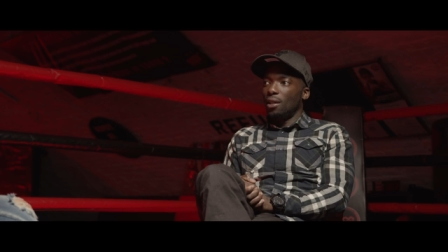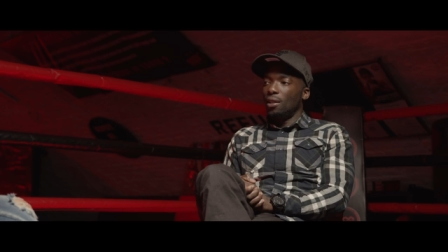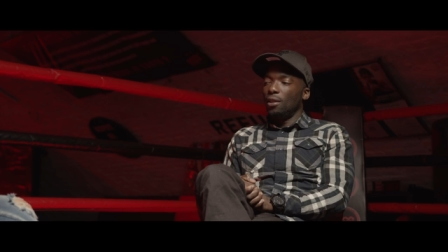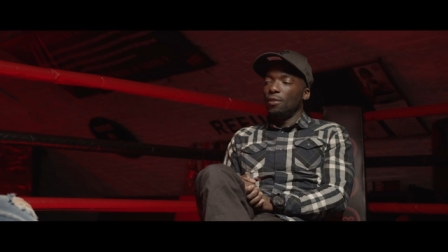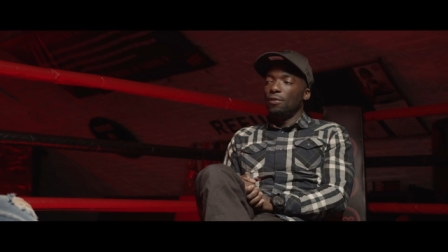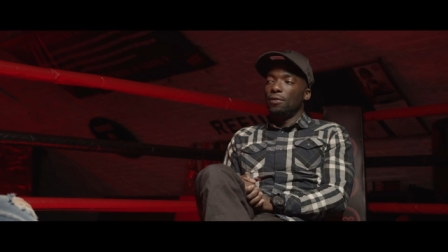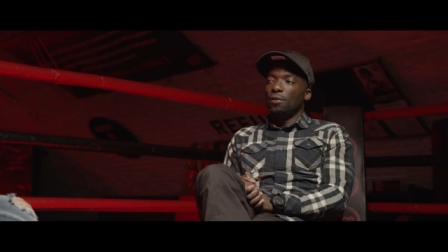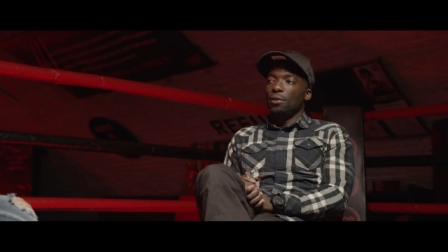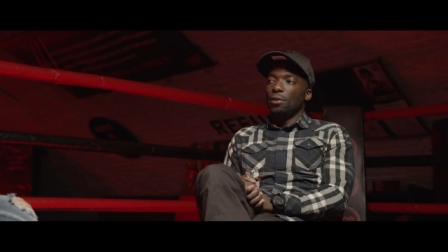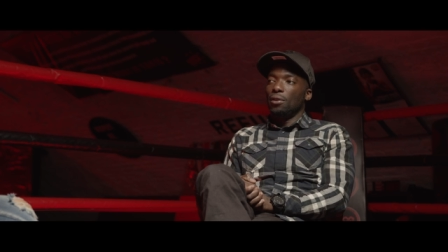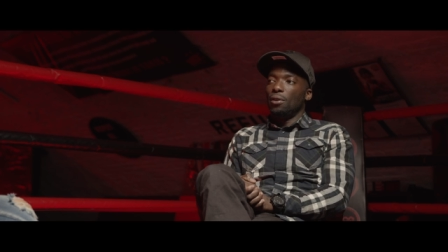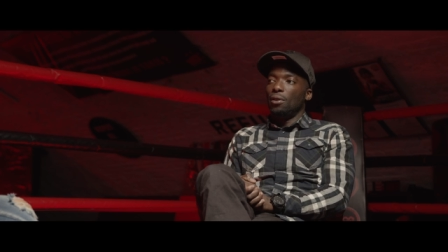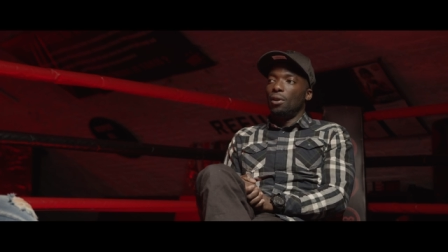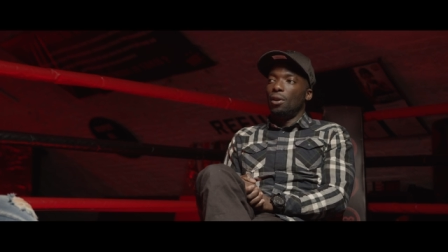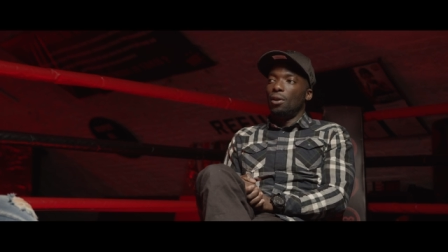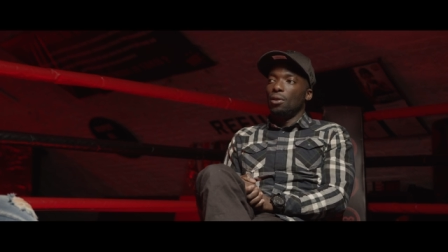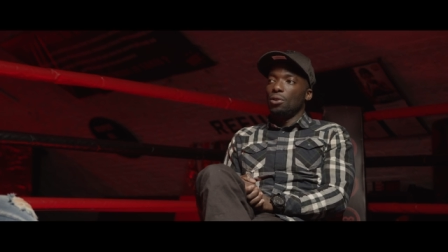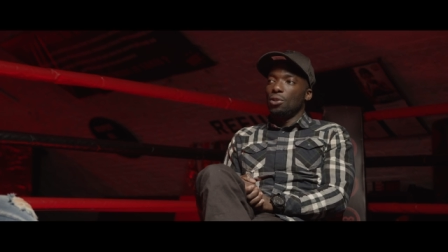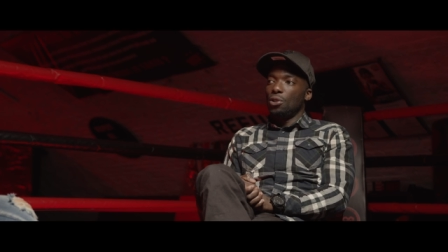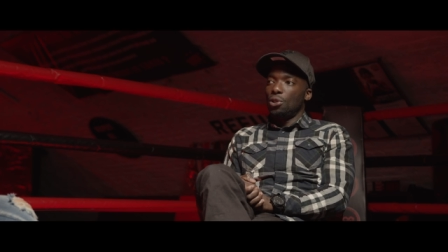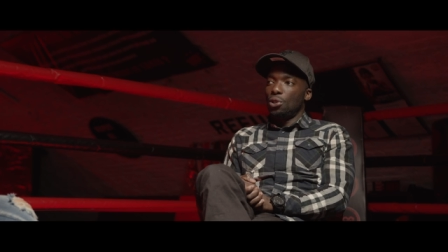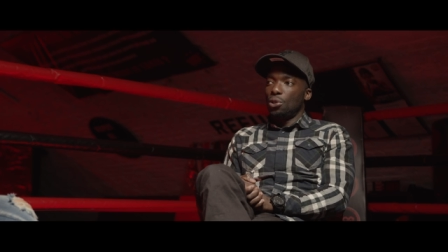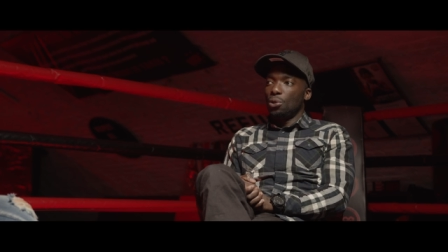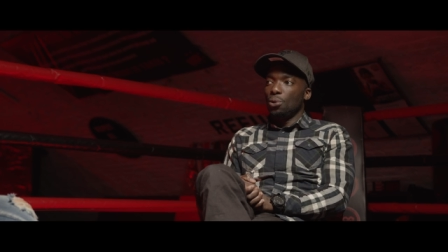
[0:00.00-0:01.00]
And if you're
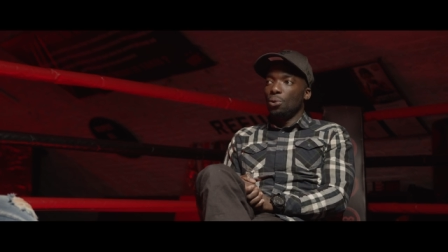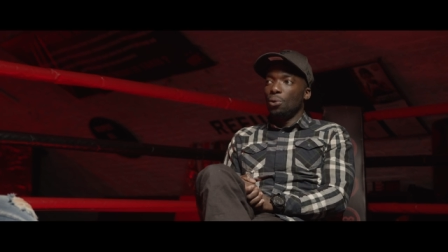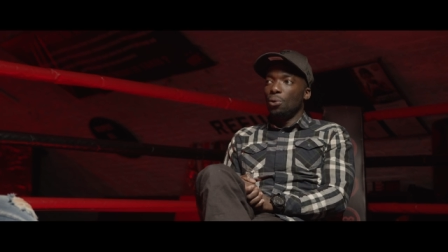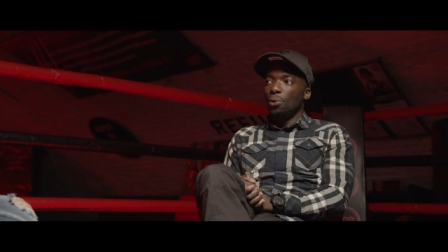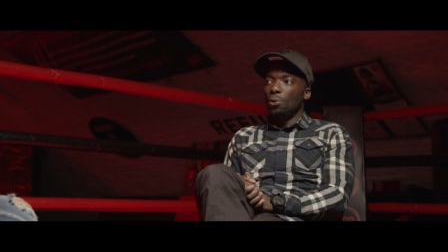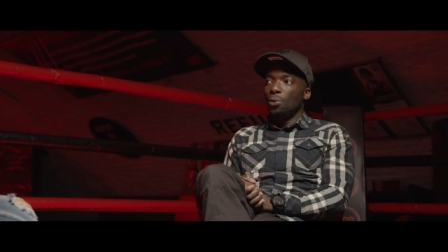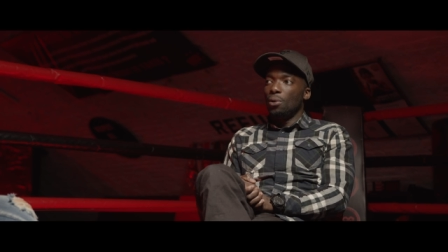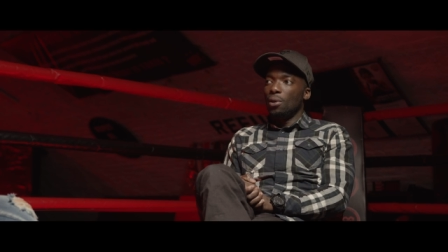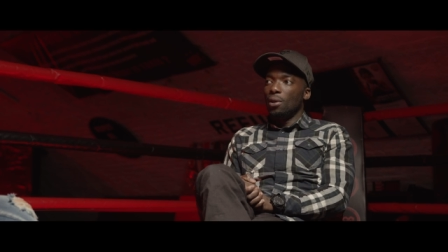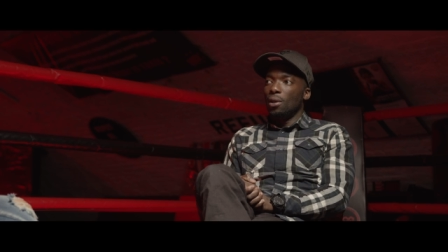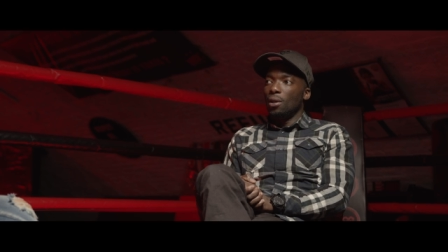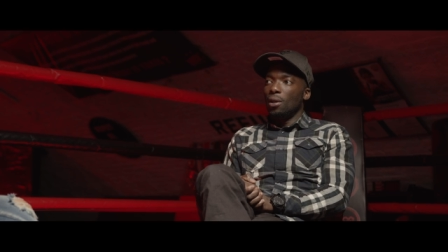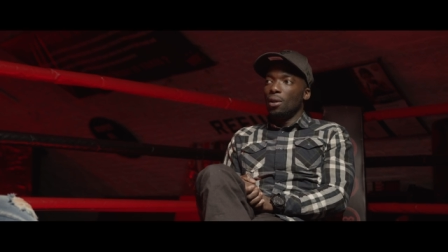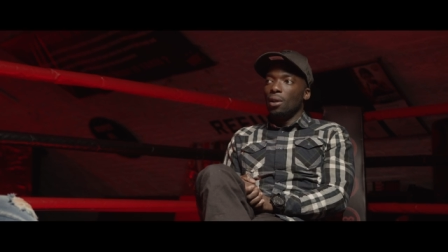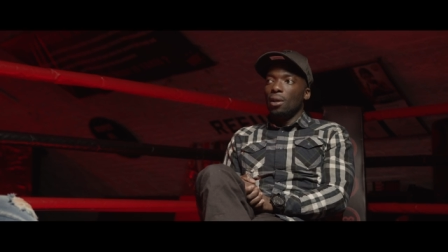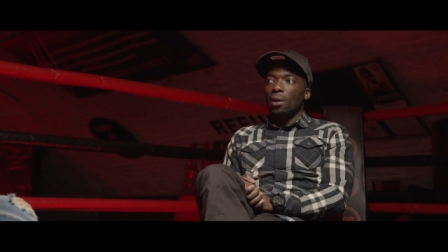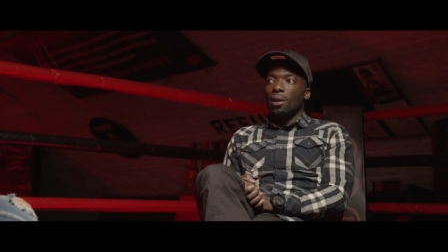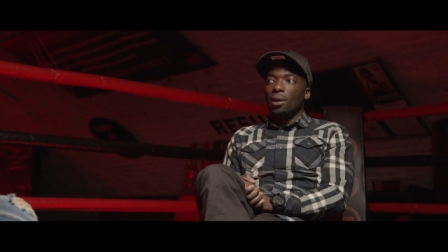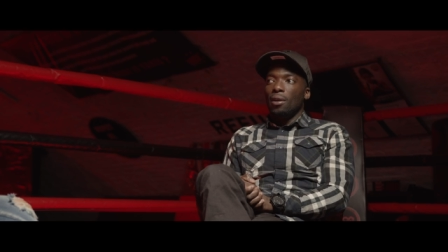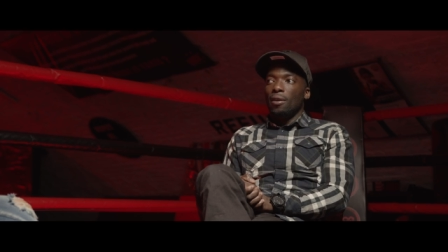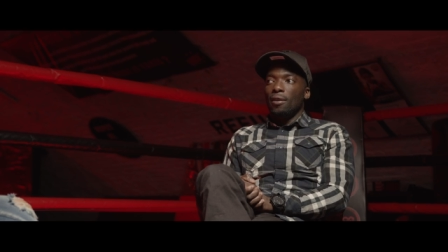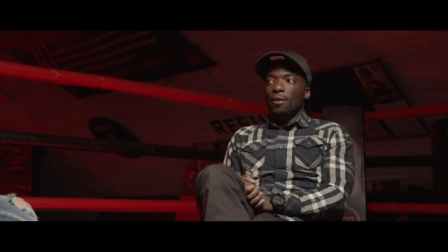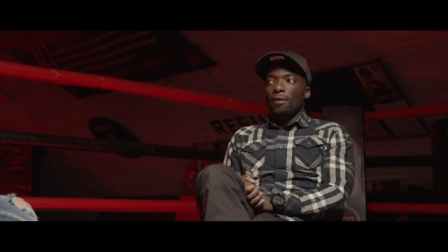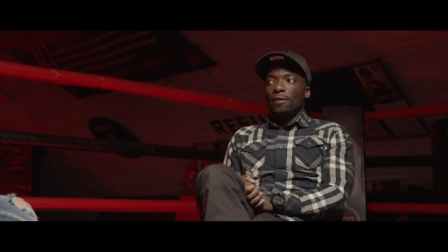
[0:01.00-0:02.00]
unsure,
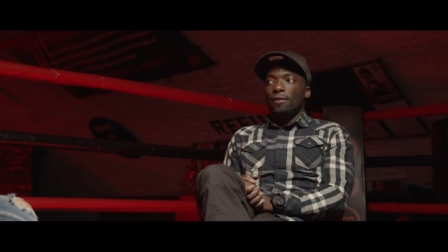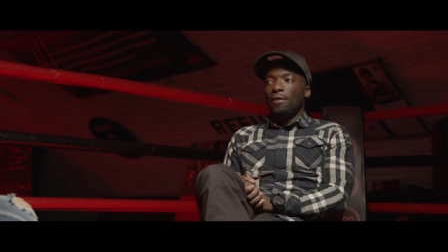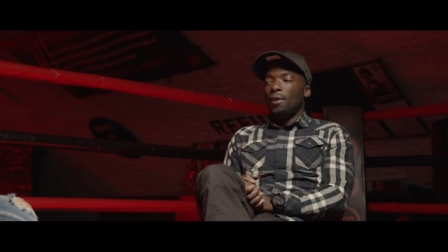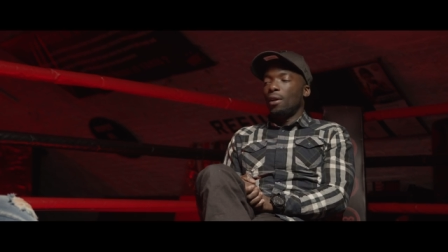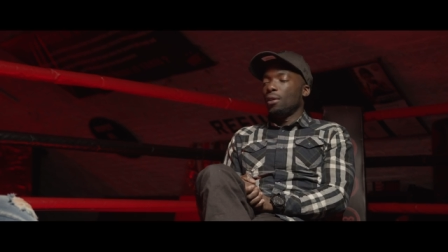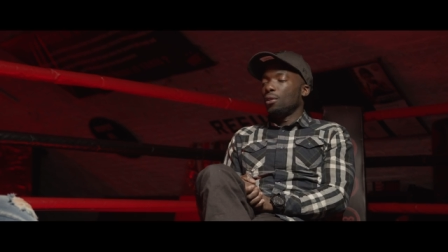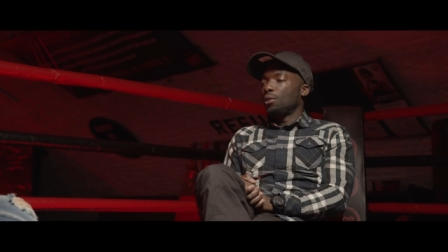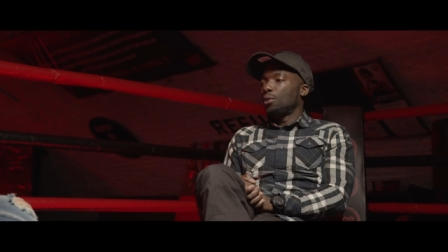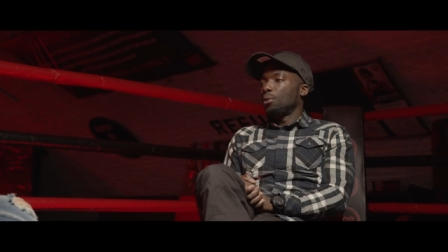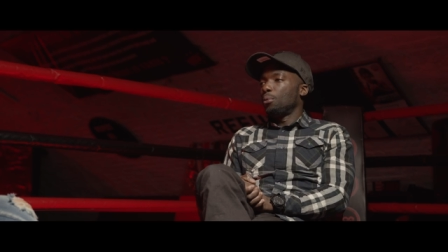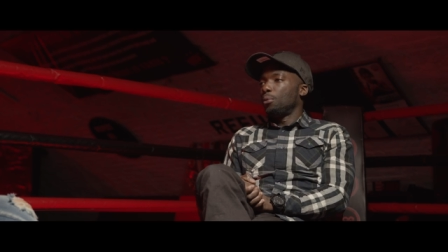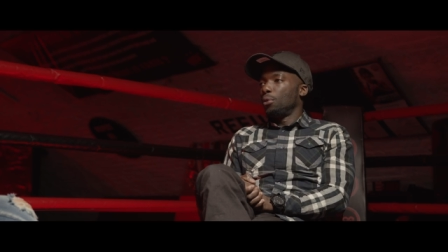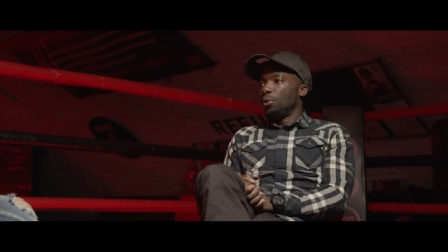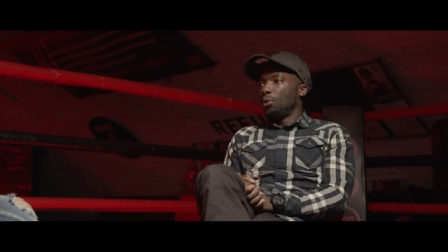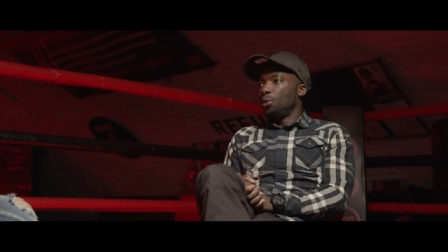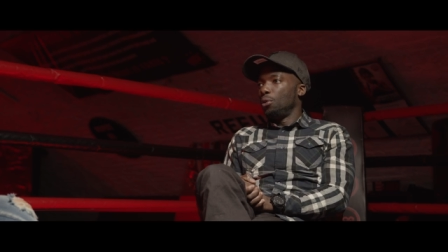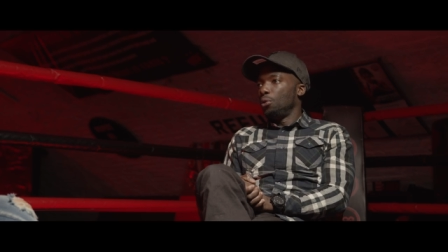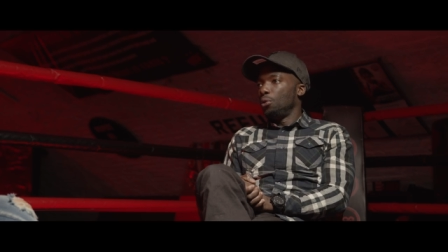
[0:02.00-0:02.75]
find someone